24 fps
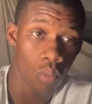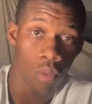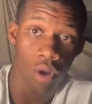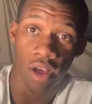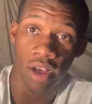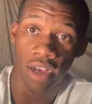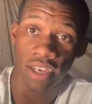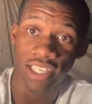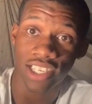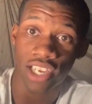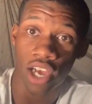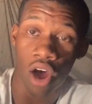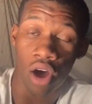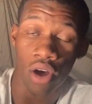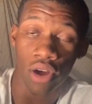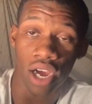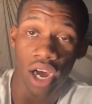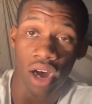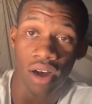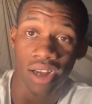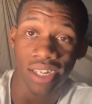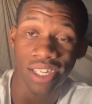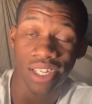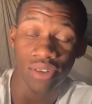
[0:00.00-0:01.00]
Is
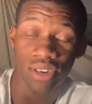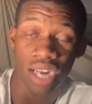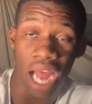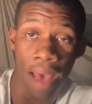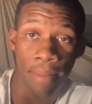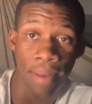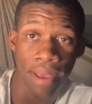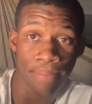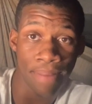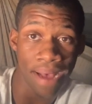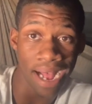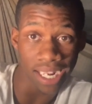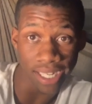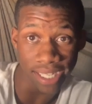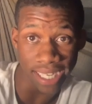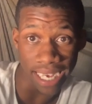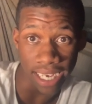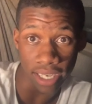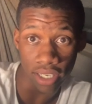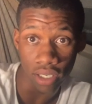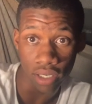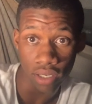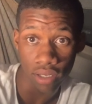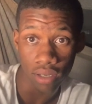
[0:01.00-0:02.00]
Coco and Txunamy
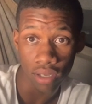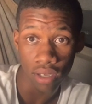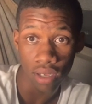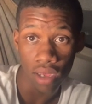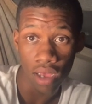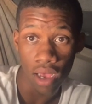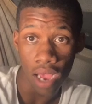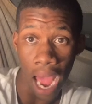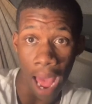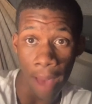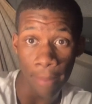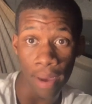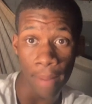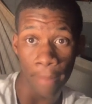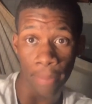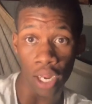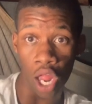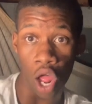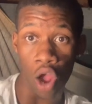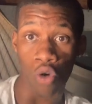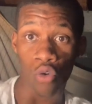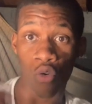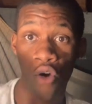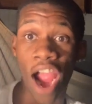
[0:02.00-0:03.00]
besties? Comment
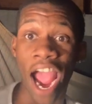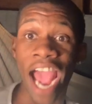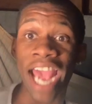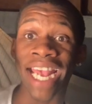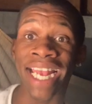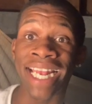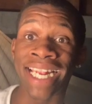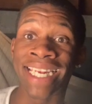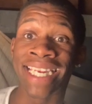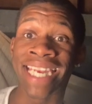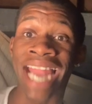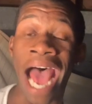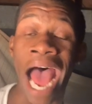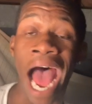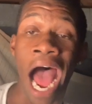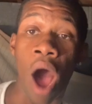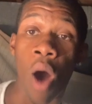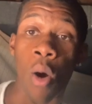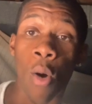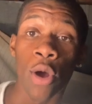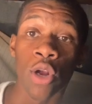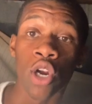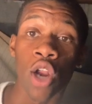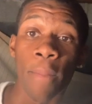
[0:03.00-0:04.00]
below right
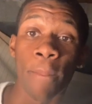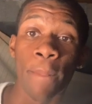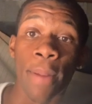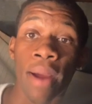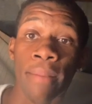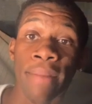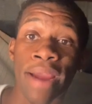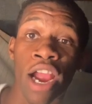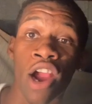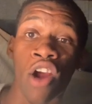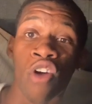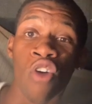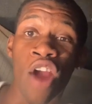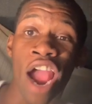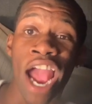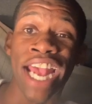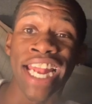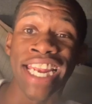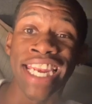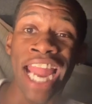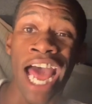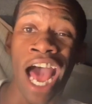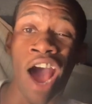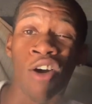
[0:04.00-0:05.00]
now on the premiere
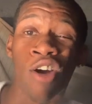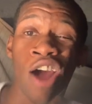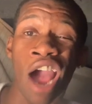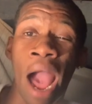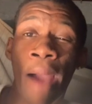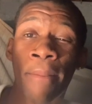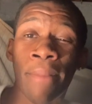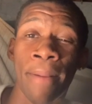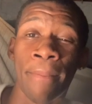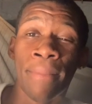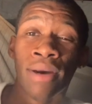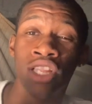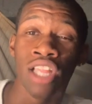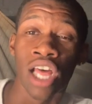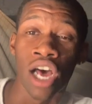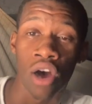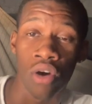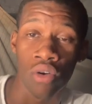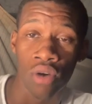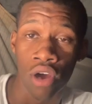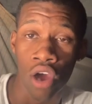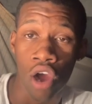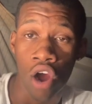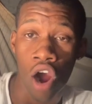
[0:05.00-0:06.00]
right now. Comment
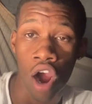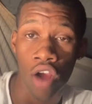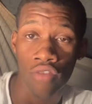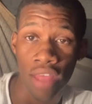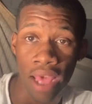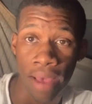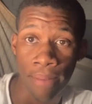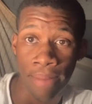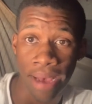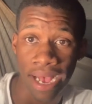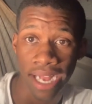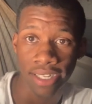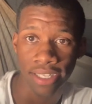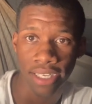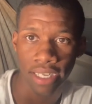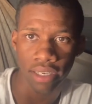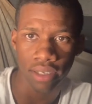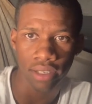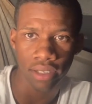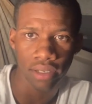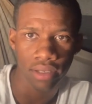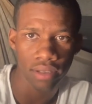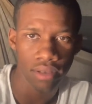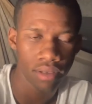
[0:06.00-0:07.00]
below. Are they
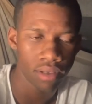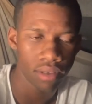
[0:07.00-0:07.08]
besties?